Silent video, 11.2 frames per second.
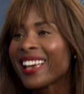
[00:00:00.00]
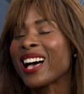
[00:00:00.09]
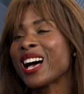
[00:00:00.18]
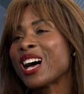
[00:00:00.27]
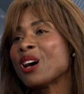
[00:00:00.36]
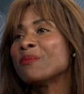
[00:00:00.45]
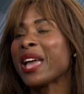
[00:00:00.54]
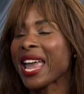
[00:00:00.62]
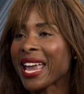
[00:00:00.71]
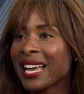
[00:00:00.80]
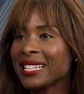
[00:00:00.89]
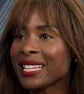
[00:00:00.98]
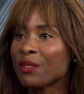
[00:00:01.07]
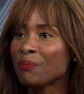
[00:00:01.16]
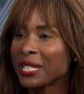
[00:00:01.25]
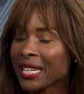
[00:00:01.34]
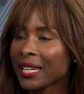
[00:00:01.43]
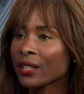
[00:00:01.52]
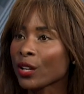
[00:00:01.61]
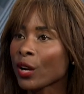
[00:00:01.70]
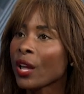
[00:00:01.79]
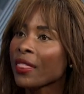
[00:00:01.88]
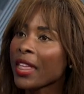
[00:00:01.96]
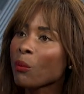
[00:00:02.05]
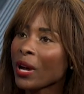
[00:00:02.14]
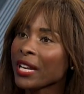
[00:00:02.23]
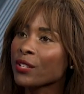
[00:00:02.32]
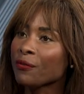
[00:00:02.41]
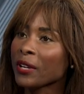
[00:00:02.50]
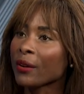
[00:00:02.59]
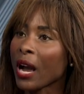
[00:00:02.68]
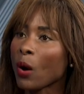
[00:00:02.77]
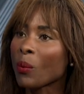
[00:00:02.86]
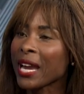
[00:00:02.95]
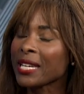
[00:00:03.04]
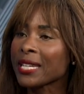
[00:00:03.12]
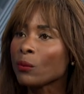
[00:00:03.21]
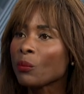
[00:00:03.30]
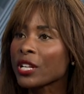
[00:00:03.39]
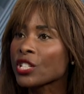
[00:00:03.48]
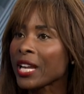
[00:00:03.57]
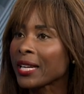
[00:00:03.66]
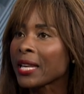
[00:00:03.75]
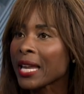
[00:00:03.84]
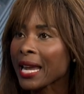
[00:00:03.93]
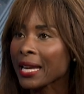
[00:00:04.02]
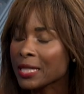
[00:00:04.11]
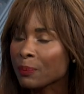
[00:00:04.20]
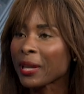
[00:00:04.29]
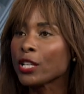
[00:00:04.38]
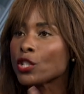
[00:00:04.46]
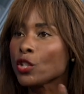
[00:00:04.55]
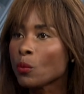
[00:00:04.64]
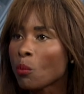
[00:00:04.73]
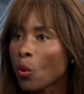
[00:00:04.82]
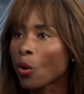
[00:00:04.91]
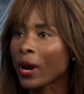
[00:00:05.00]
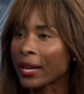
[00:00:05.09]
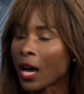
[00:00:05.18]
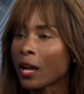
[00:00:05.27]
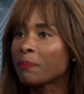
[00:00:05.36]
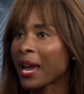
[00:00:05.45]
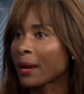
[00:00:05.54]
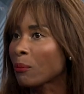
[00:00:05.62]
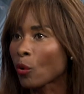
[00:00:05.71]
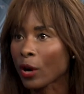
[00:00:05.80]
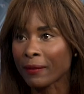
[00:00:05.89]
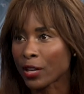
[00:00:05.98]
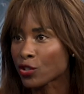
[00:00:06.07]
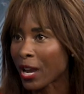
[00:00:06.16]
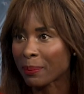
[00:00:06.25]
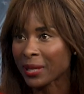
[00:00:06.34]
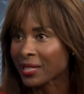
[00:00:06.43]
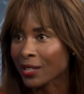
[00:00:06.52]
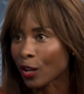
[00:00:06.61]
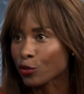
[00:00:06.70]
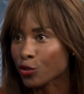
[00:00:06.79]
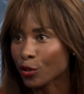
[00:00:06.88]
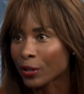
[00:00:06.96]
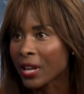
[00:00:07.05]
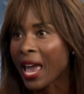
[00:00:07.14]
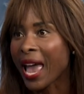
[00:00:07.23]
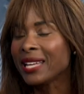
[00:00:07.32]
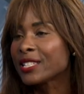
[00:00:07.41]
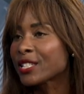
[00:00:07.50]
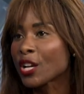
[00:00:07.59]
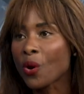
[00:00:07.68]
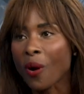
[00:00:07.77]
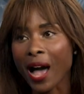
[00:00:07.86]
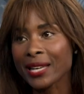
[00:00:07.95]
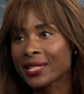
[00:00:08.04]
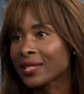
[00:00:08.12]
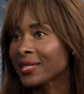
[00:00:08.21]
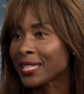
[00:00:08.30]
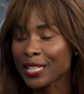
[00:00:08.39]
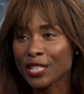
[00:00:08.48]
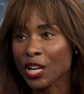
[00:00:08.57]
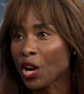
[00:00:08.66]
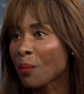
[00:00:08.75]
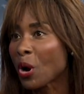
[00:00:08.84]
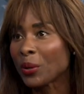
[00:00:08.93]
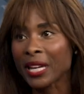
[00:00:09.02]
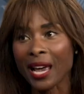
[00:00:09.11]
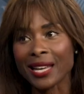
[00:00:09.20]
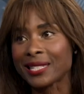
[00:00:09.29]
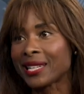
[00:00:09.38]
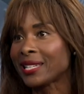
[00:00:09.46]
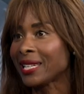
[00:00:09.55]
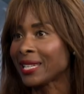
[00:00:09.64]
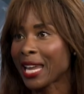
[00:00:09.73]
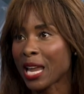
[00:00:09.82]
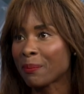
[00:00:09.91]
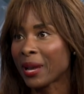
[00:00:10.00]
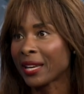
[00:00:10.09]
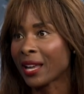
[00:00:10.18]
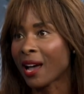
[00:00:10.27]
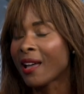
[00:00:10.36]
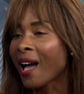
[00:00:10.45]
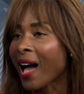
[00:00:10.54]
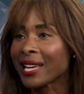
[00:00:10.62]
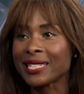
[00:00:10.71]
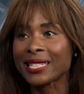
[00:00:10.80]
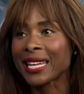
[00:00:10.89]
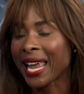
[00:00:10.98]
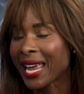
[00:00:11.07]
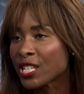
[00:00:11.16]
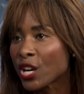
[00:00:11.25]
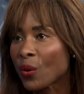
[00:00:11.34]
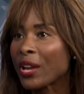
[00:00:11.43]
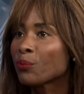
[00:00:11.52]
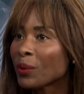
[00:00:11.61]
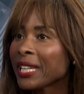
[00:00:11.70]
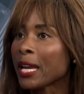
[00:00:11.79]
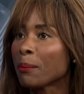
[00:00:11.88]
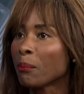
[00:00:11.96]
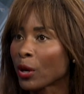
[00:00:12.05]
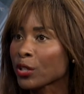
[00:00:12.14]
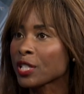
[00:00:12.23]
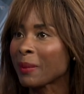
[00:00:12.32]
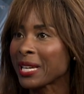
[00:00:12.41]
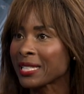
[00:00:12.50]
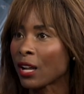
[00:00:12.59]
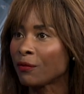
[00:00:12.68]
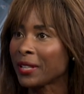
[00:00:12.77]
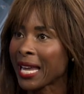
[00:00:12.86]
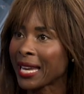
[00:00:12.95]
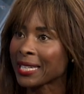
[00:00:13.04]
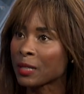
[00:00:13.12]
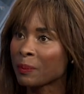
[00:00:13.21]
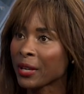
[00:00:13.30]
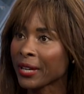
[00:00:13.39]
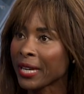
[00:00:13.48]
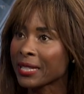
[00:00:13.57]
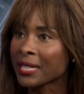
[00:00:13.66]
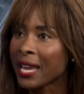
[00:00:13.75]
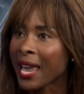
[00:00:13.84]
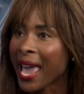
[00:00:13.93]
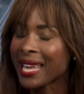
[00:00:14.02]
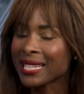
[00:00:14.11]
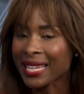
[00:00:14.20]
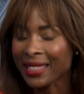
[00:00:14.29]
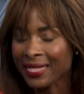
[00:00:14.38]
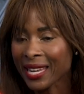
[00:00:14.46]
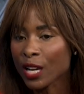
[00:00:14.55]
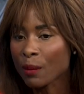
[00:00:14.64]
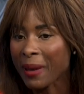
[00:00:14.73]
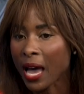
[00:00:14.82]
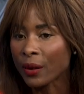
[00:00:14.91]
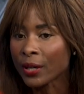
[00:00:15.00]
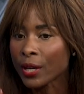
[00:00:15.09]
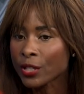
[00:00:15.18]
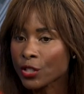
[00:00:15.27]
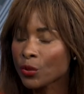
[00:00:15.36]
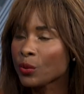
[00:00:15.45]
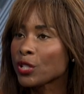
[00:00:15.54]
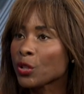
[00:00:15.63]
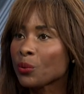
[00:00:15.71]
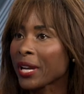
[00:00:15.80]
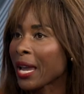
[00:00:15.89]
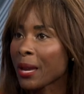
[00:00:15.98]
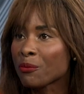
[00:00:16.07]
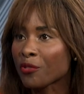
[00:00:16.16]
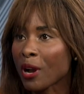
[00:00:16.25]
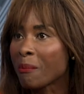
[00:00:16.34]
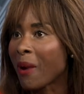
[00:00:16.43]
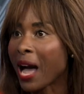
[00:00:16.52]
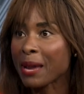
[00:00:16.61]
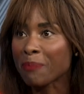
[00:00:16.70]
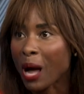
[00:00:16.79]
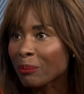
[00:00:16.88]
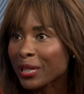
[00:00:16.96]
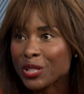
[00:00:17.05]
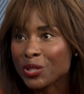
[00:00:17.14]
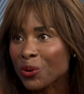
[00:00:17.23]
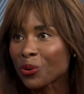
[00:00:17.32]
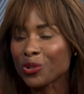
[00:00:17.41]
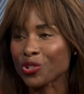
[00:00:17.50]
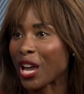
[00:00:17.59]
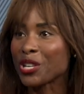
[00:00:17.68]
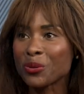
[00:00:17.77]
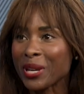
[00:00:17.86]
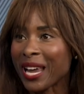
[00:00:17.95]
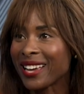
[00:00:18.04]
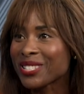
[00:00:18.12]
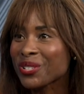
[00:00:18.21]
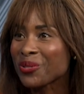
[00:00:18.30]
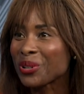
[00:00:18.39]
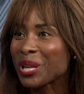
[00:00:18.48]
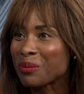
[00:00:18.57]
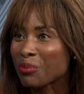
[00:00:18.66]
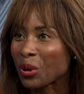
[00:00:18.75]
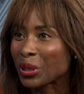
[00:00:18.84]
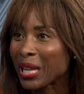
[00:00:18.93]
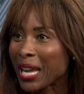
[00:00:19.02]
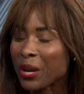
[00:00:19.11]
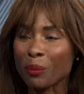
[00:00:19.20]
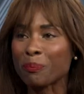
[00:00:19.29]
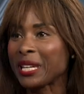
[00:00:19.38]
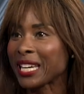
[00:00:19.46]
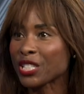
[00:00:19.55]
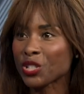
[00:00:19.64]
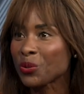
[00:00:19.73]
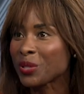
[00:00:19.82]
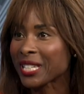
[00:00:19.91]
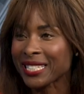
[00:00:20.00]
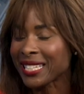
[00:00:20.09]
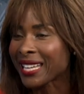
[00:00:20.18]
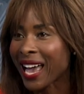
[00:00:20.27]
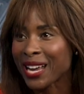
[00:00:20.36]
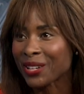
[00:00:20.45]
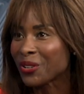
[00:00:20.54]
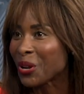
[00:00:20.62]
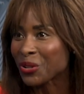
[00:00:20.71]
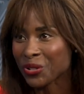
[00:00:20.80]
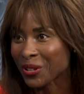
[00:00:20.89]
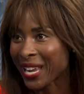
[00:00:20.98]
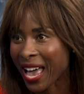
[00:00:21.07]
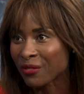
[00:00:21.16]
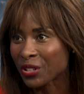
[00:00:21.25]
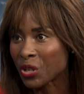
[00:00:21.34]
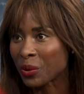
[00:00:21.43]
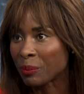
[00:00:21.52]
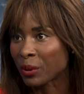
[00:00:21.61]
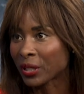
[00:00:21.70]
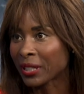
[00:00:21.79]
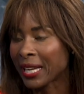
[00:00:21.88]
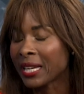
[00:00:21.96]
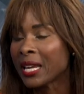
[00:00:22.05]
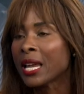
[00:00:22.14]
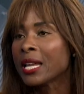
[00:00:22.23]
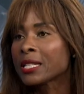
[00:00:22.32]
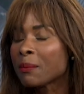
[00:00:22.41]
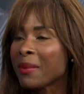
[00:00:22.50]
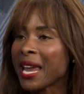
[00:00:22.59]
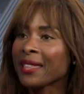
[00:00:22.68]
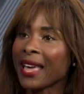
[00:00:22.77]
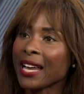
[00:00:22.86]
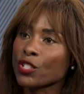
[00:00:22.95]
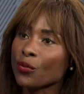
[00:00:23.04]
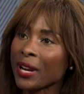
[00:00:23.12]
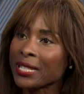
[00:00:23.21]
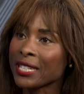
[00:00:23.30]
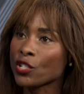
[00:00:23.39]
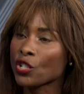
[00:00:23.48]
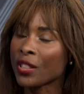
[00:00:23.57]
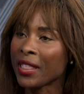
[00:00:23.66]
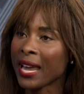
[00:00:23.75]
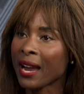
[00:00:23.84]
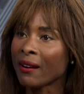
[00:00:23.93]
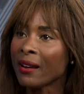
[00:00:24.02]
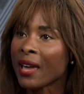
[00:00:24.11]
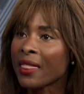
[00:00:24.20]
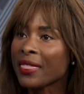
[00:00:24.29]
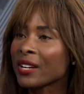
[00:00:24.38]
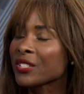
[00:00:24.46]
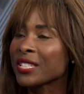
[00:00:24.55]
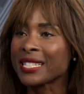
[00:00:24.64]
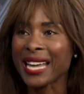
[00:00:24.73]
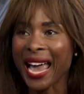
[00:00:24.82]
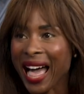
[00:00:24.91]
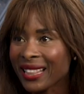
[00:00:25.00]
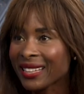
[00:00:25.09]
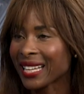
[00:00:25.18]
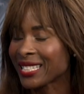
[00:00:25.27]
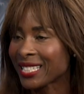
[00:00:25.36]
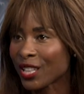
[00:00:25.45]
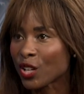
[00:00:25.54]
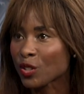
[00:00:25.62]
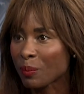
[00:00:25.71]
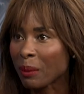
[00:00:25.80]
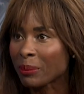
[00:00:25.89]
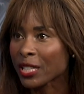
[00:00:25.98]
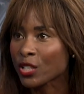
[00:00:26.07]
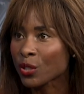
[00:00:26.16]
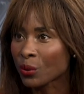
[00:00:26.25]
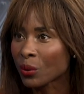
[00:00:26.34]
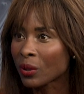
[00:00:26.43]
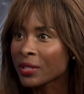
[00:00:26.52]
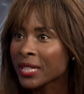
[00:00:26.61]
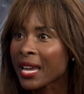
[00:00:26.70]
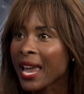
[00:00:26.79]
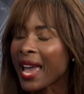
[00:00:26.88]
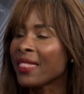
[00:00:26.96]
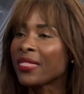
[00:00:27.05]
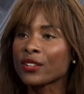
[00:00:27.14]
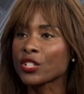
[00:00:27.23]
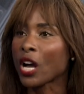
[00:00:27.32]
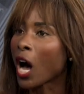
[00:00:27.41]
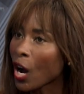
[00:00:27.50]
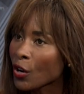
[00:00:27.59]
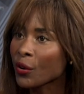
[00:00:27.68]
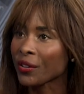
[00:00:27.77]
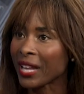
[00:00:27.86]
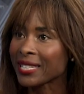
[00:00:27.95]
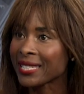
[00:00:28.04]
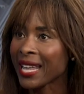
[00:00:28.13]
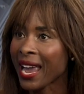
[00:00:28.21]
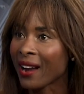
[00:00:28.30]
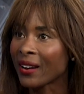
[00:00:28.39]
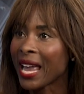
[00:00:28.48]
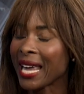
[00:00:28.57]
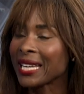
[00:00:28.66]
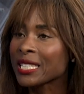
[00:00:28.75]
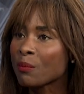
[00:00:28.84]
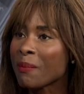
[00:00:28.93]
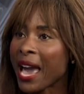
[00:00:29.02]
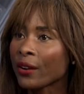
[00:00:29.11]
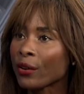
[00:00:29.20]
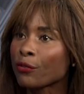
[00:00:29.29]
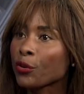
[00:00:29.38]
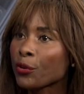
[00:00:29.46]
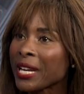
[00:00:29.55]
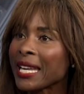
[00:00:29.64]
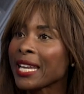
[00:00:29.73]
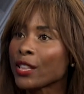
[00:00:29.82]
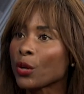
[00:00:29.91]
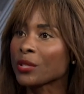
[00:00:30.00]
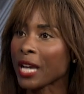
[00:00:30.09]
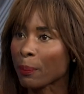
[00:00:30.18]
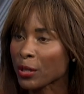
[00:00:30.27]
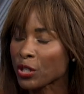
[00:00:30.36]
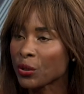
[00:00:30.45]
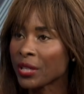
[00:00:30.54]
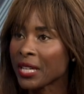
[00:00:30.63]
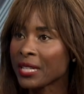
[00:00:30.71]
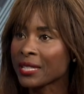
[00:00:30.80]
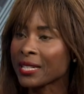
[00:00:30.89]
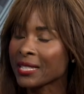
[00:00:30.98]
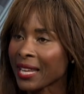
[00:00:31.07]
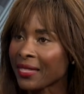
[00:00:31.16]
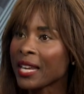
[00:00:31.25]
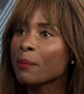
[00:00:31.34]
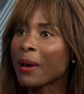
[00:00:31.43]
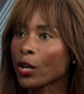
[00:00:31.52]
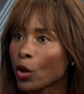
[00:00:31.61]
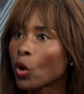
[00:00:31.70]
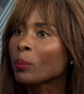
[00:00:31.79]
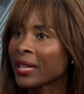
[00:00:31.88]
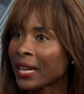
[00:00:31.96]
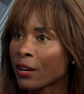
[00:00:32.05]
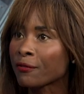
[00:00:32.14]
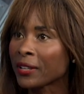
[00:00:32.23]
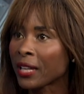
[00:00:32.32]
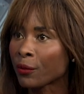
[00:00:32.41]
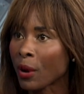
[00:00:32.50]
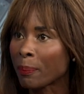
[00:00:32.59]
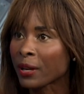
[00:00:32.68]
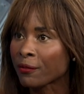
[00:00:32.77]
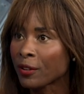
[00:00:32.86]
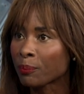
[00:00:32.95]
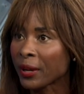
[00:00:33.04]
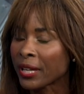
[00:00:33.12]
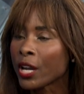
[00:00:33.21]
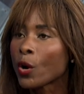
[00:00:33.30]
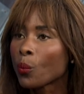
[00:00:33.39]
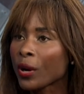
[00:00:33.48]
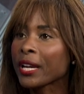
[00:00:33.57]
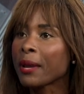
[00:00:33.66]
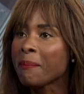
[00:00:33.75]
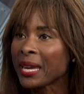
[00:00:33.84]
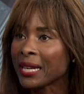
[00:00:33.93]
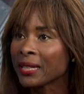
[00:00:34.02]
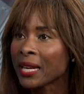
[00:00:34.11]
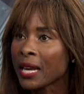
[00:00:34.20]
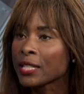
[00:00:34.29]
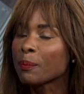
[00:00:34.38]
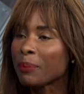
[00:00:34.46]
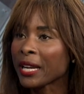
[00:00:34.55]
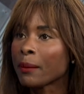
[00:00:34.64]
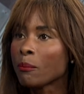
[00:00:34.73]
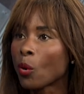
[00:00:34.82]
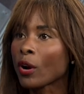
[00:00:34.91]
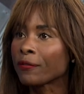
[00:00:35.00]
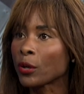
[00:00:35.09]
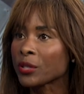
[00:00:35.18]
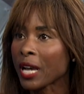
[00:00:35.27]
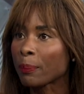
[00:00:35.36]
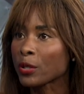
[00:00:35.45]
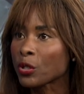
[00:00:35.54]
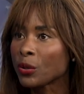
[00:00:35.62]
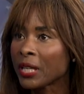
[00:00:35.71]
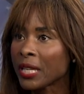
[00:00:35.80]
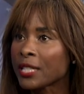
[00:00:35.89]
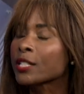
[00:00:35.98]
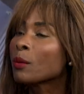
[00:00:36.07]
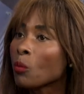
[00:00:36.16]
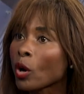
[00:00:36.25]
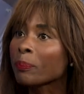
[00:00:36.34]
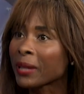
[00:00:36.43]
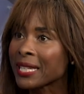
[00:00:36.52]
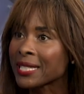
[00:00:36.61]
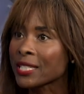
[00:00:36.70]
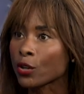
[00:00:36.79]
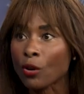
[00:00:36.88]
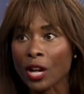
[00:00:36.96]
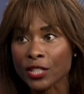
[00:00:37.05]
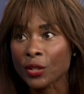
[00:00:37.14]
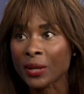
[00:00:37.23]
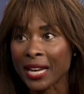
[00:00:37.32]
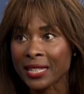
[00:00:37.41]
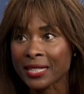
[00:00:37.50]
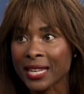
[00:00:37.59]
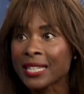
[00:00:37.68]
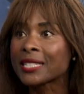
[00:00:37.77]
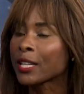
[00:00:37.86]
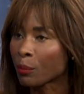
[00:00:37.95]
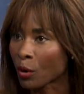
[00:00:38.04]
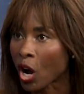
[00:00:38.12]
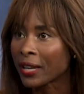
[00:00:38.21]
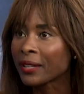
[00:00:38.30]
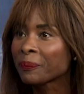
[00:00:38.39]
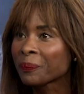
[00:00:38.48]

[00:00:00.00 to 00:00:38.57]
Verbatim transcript: Um, and in particular, they wanted to figure out ways in which they can explain to you more and unpack more around Japanese culture. And so I did tea ceremony, I did ikebana, I did kendo, and really immersed myself in that experience. And as I think about students who came from my public school, John Dewey High School in Brooklyn, Brooklyn or PS 269 on Nostrand Avenue in Brooklyn to make that transition there. There's the talent that's in those public schools and there's the hunger that's there. And it's a matter of creating those opportunities. And as I think about Goldman and our philanthropic footprint, we're committed to bringing more of those opportunities to more places across the United States and abroad.